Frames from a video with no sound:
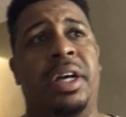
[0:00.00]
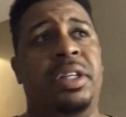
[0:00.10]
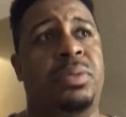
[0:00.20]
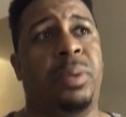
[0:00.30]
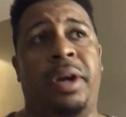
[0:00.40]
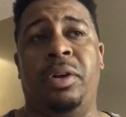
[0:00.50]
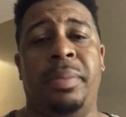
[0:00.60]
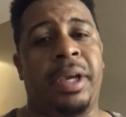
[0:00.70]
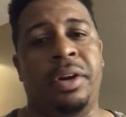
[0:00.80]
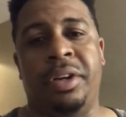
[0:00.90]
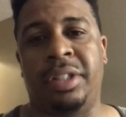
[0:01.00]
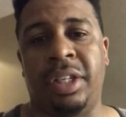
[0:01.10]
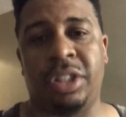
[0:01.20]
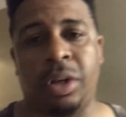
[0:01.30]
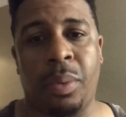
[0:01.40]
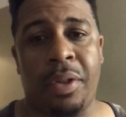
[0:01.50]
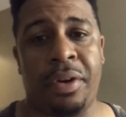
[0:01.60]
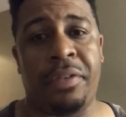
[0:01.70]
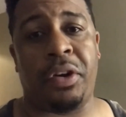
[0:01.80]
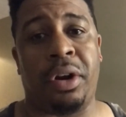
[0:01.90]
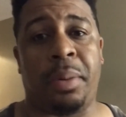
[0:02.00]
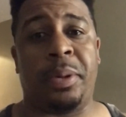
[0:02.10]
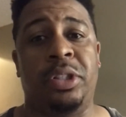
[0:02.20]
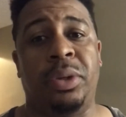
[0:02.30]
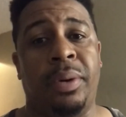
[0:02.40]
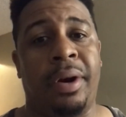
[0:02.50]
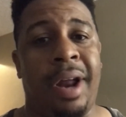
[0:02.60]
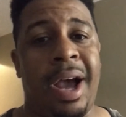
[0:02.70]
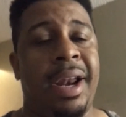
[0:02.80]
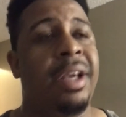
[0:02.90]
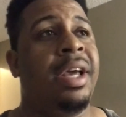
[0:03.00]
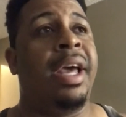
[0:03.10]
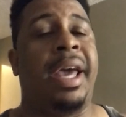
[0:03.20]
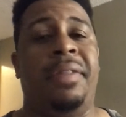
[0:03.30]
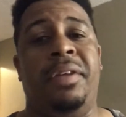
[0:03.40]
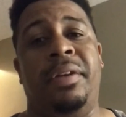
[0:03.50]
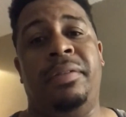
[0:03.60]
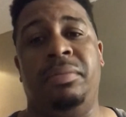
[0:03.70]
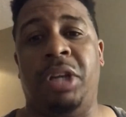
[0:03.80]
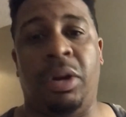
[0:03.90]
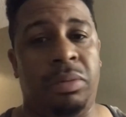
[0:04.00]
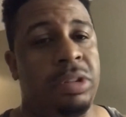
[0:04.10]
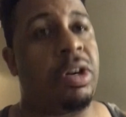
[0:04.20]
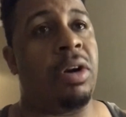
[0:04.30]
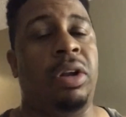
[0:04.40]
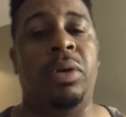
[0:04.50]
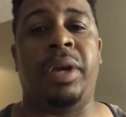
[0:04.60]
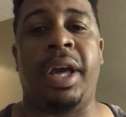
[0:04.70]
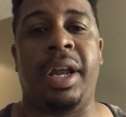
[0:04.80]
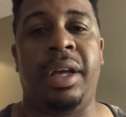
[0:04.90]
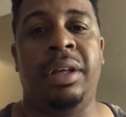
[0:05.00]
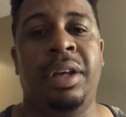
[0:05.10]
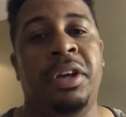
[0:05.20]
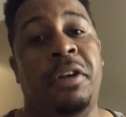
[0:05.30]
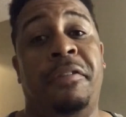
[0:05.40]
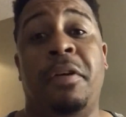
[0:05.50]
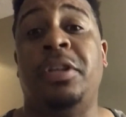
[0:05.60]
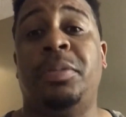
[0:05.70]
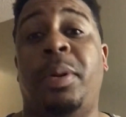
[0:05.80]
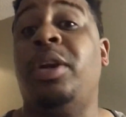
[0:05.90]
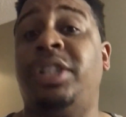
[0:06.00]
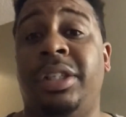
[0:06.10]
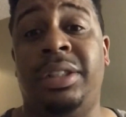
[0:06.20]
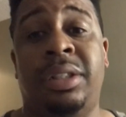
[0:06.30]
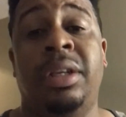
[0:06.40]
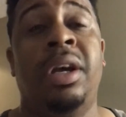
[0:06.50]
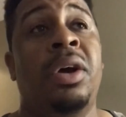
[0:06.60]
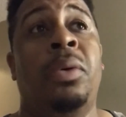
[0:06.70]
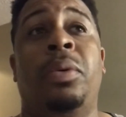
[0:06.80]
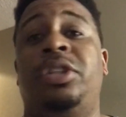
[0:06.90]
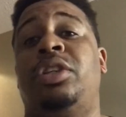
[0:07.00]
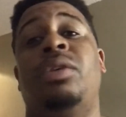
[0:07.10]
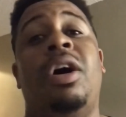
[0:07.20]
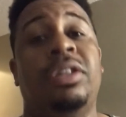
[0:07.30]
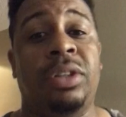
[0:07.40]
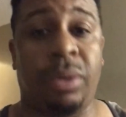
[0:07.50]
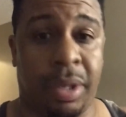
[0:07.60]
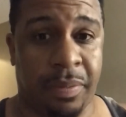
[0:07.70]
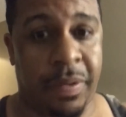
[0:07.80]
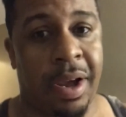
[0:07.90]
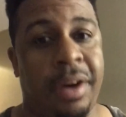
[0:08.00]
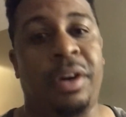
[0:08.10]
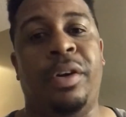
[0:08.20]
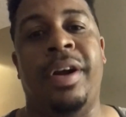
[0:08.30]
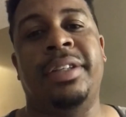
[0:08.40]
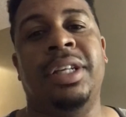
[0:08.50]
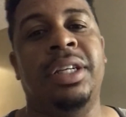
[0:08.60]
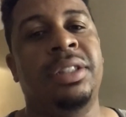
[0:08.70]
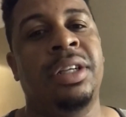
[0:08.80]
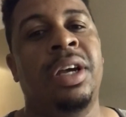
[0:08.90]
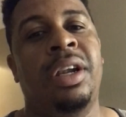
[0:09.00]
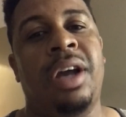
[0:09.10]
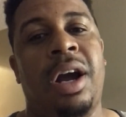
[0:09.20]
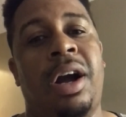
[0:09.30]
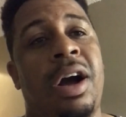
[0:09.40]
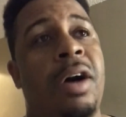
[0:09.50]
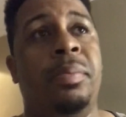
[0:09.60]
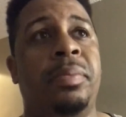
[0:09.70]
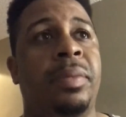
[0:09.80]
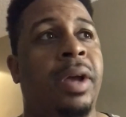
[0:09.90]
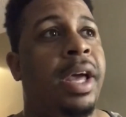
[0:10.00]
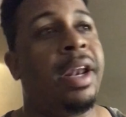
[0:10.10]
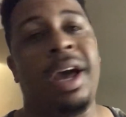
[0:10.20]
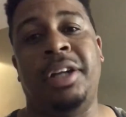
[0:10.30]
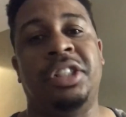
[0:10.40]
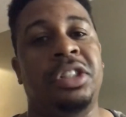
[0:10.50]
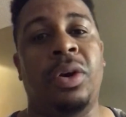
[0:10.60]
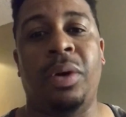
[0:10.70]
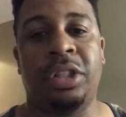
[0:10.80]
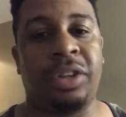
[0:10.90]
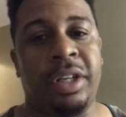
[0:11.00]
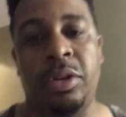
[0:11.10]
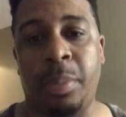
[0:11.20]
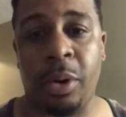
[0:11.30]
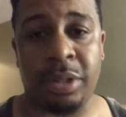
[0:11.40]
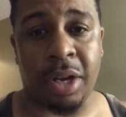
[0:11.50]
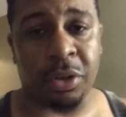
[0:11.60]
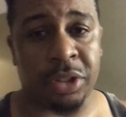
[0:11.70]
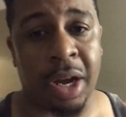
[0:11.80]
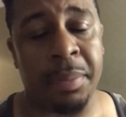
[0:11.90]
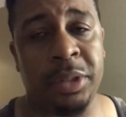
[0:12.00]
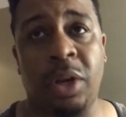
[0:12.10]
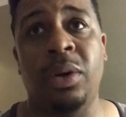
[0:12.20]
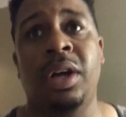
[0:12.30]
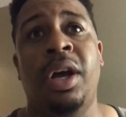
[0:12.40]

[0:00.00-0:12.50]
is where you'll make your decision on whether if you're going to pursue it or not, and then start locating your first purchase, which you also can find on Craigslist.com and not just going straight to a motorcycle shop. So